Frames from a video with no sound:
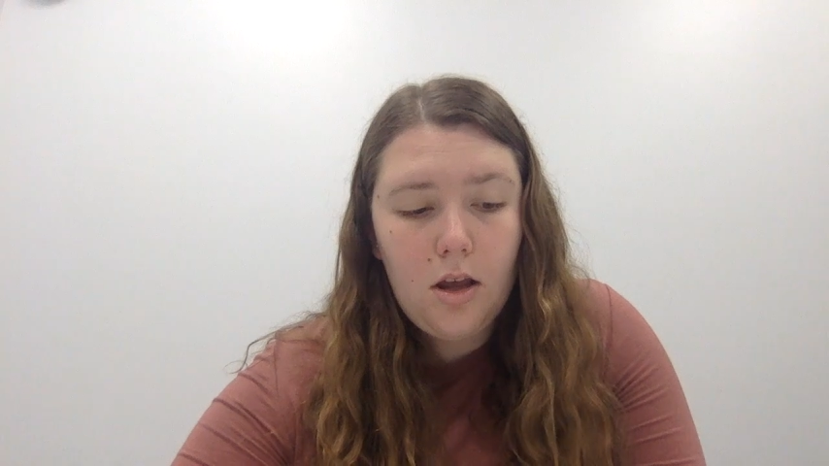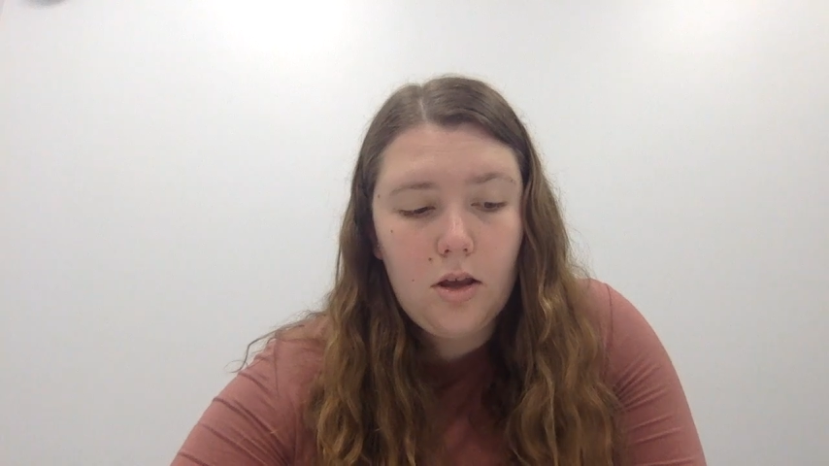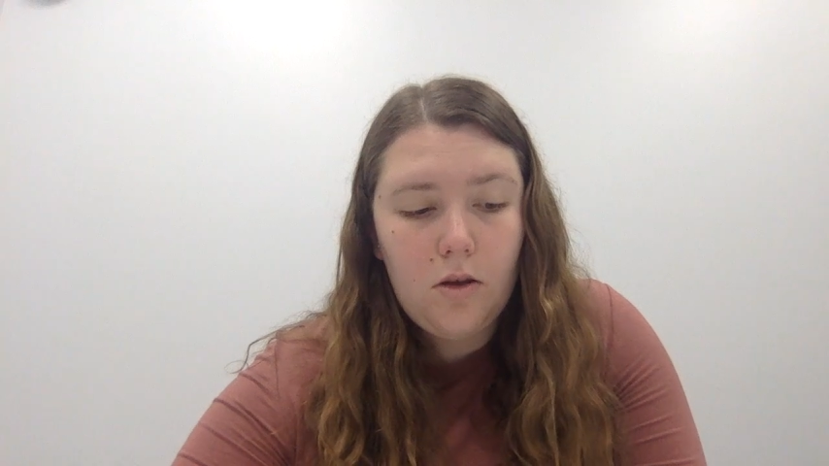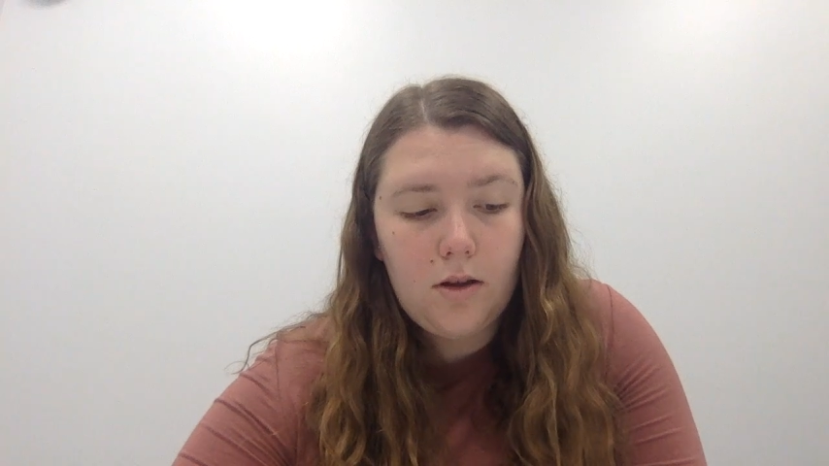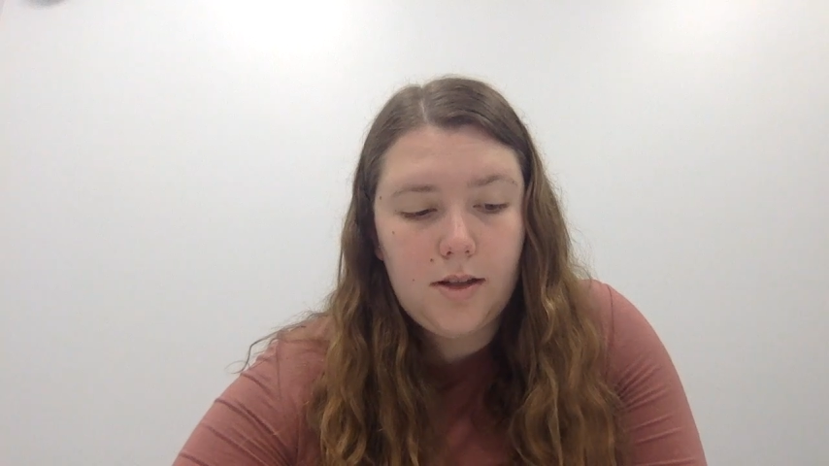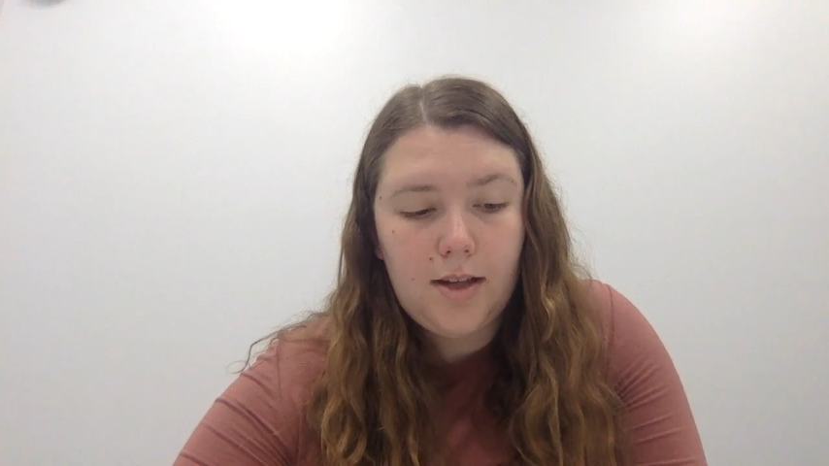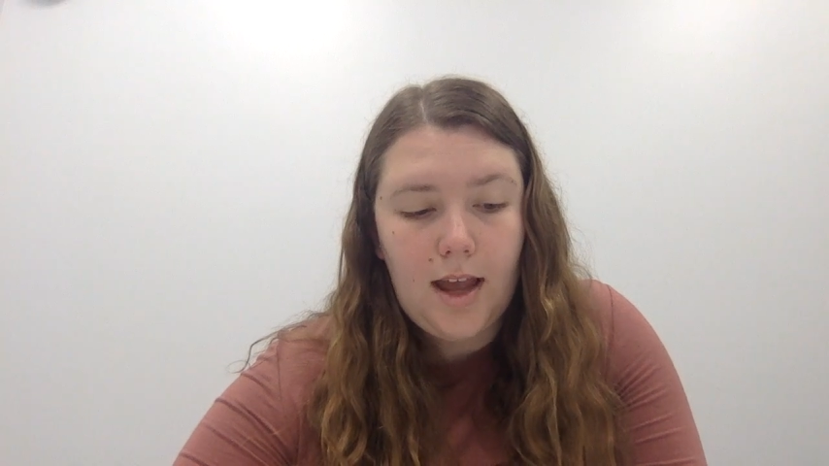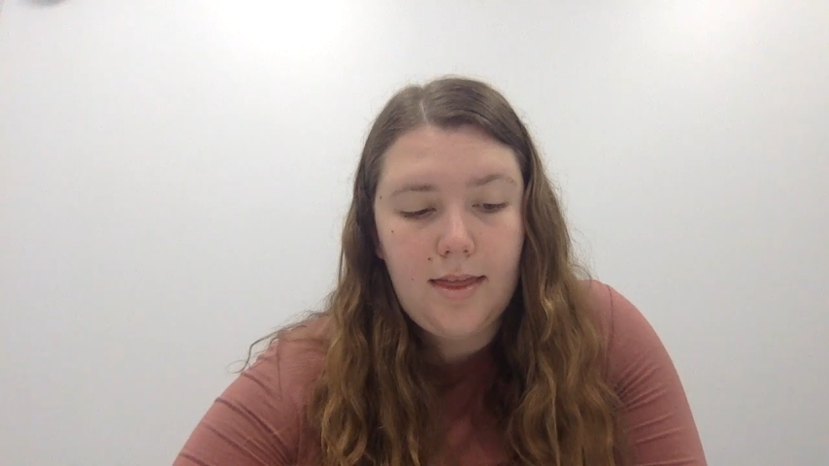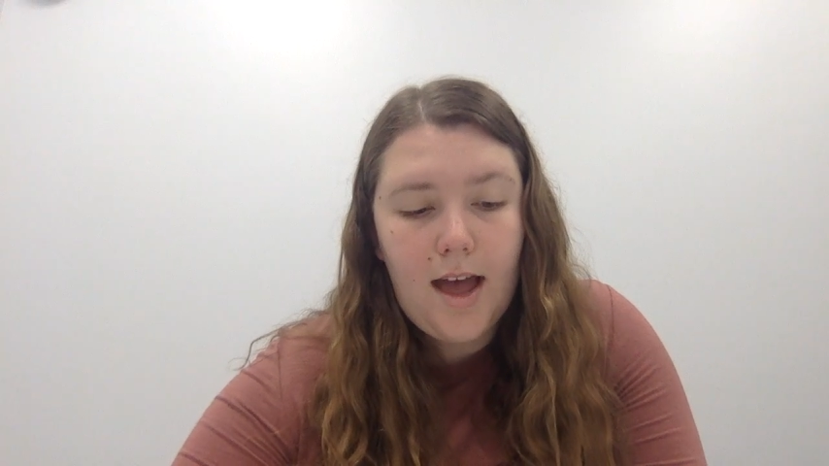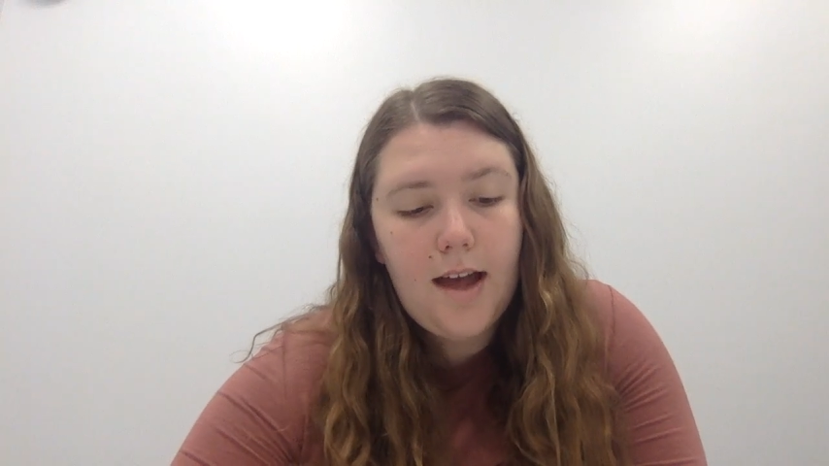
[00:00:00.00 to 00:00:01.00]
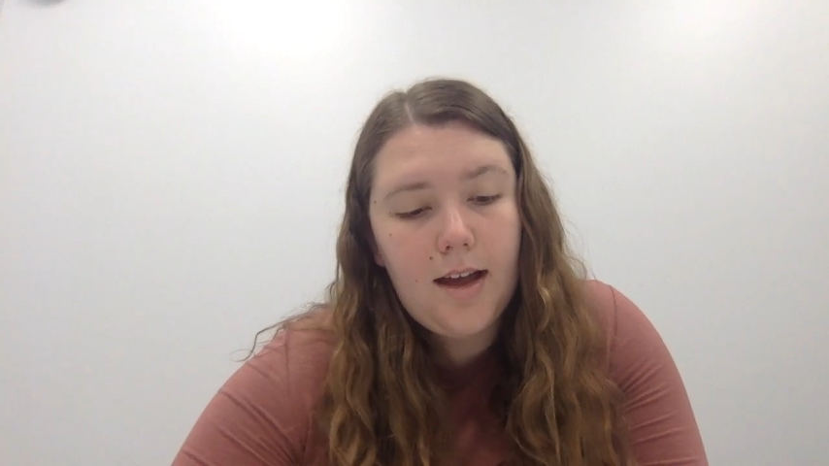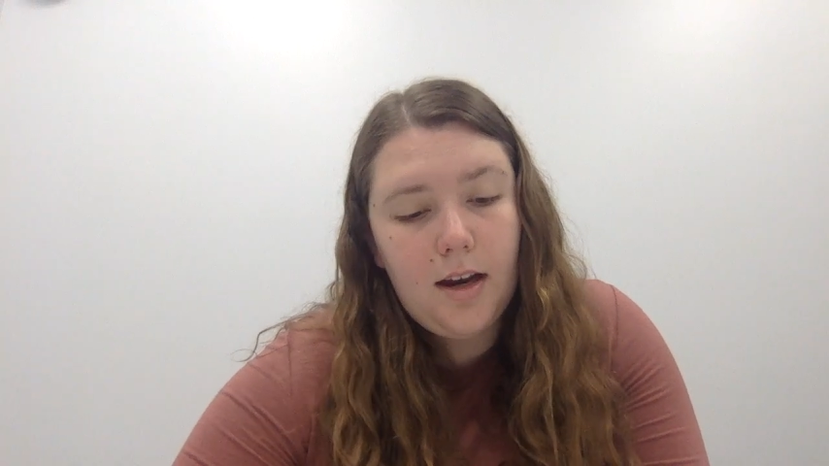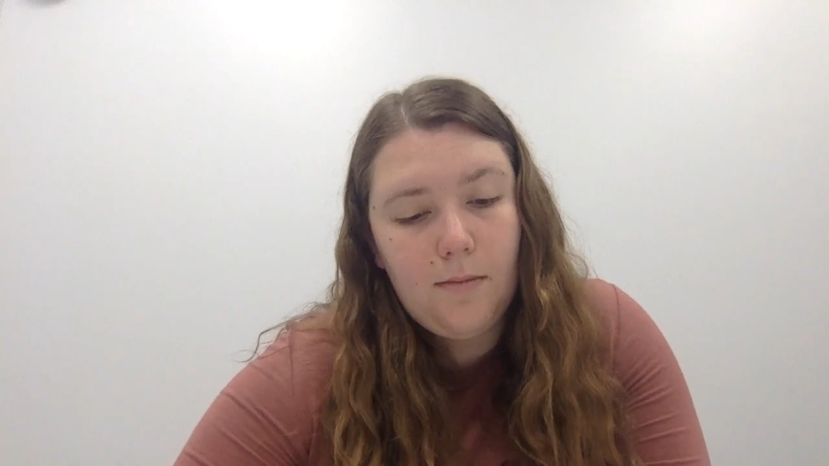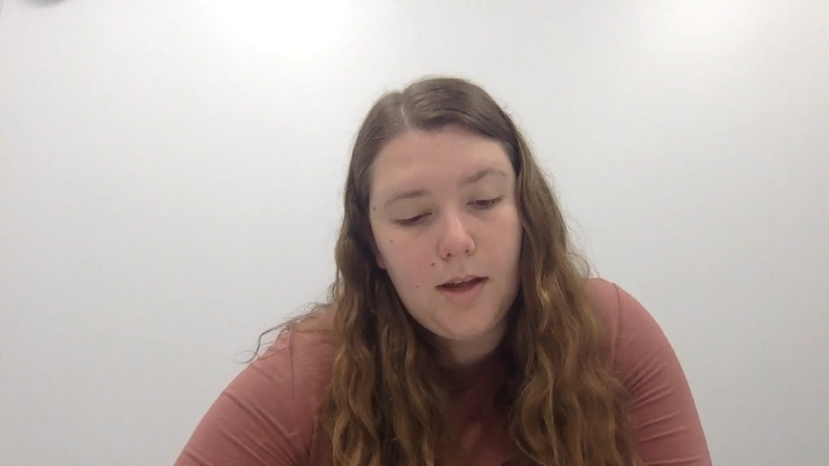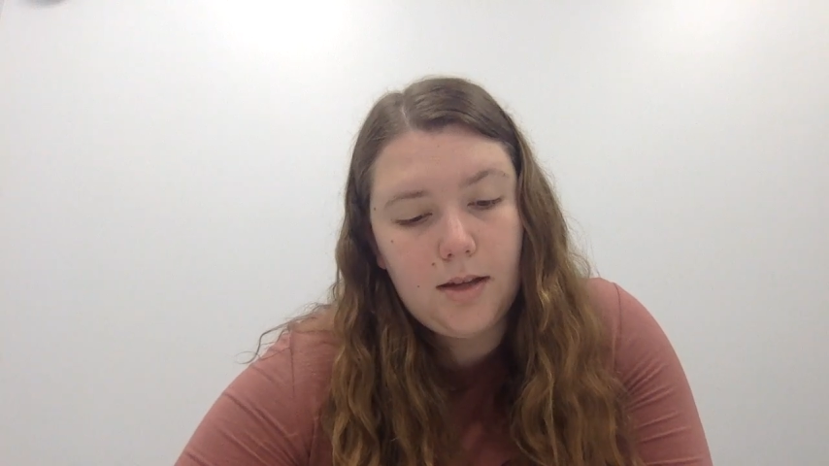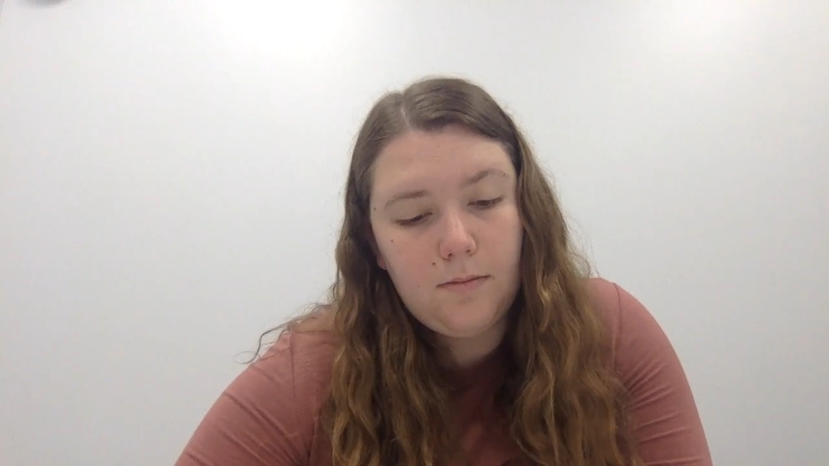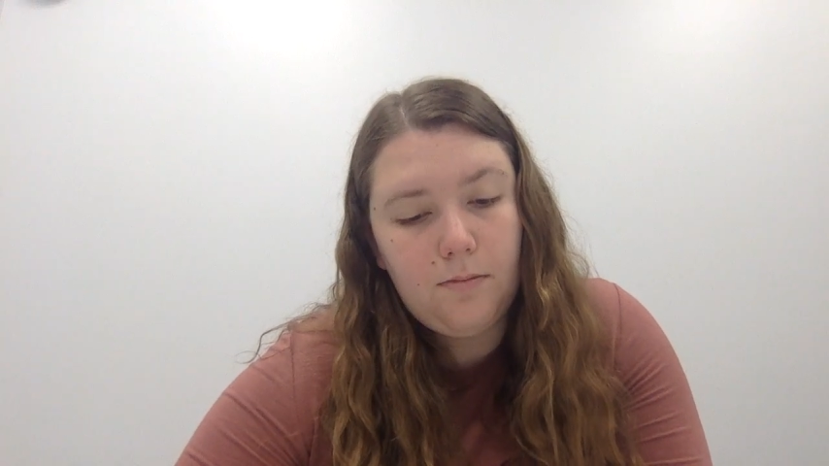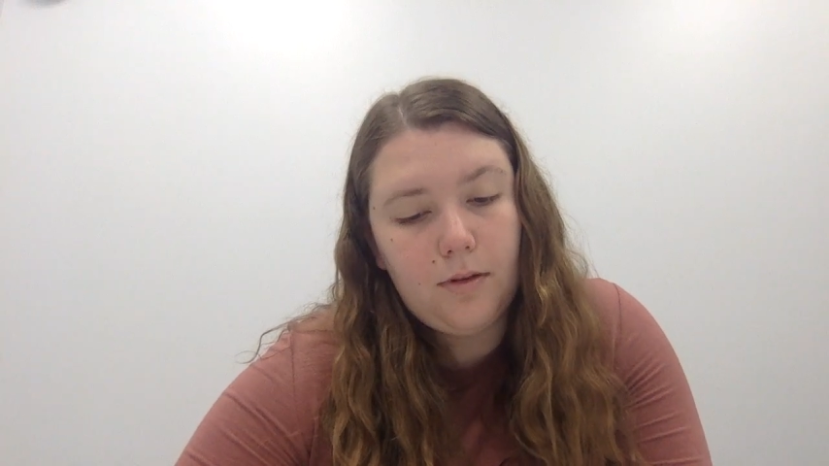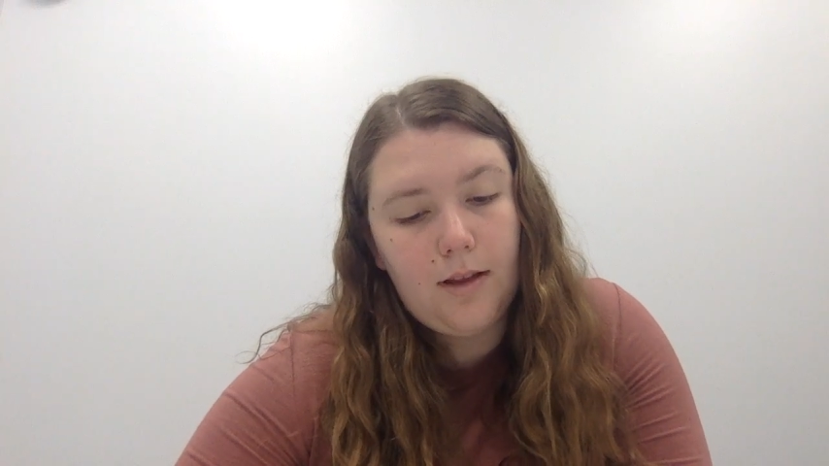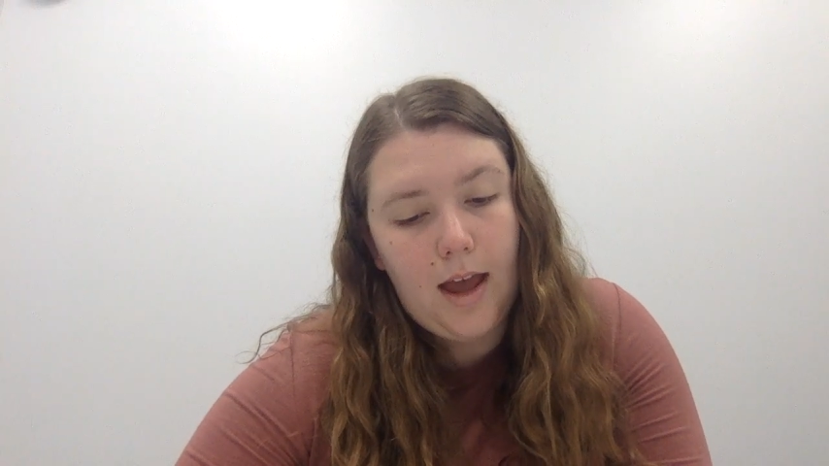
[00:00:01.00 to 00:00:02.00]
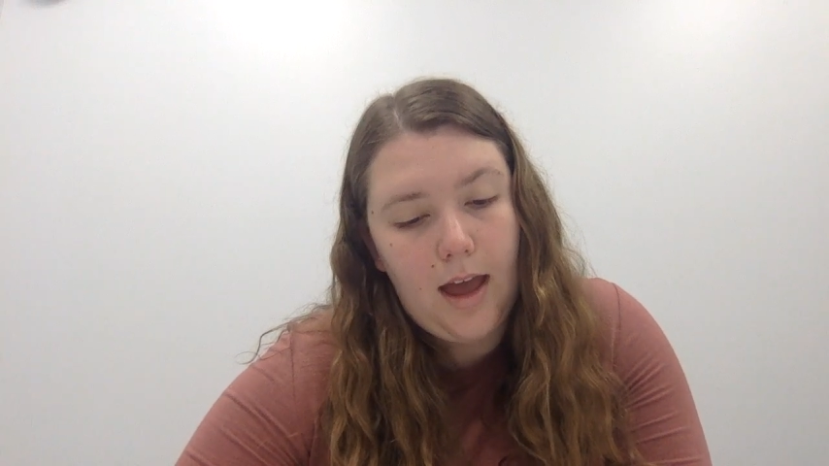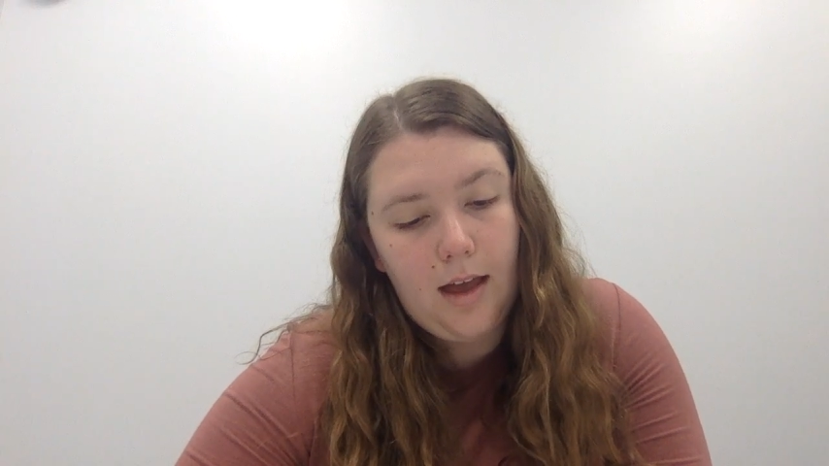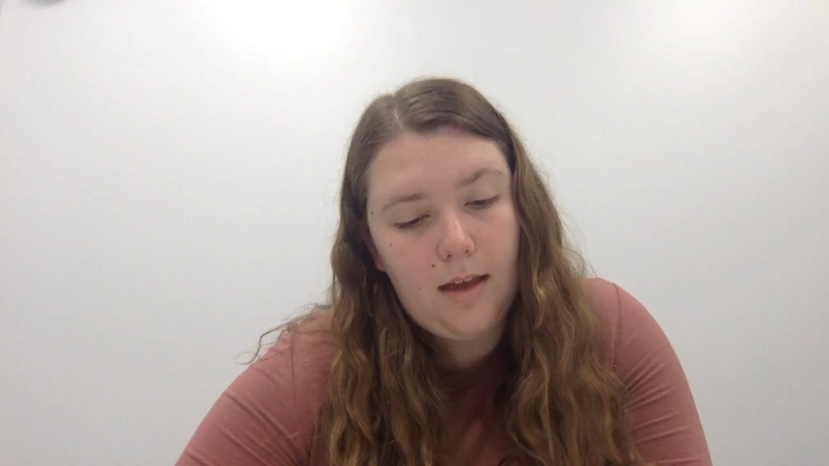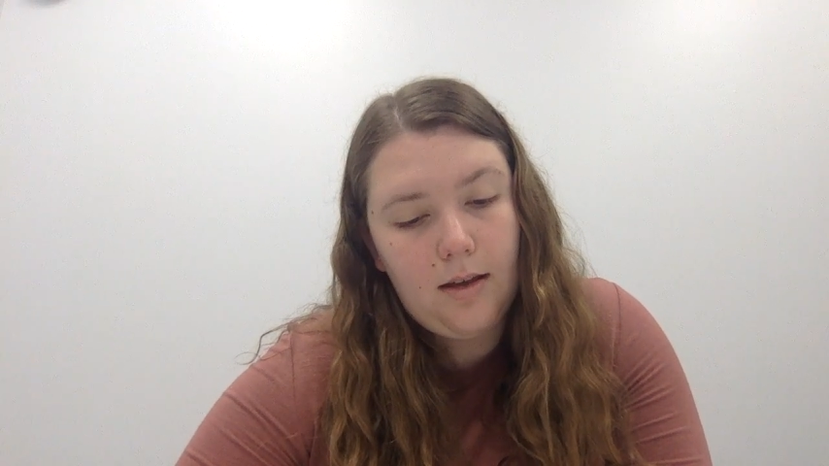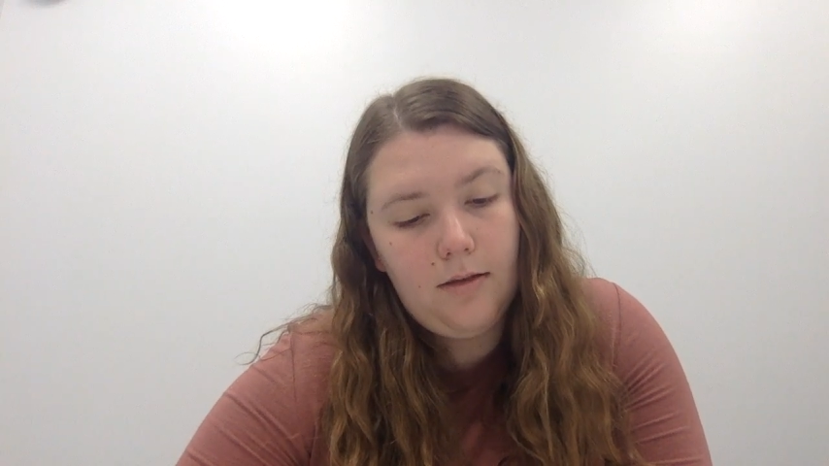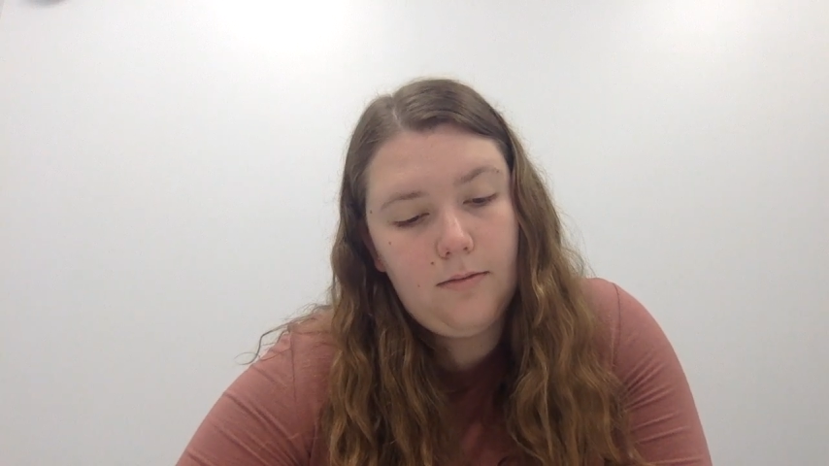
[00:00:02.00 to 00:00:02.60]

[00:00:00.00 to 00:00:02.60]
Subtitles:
you could say that item is blank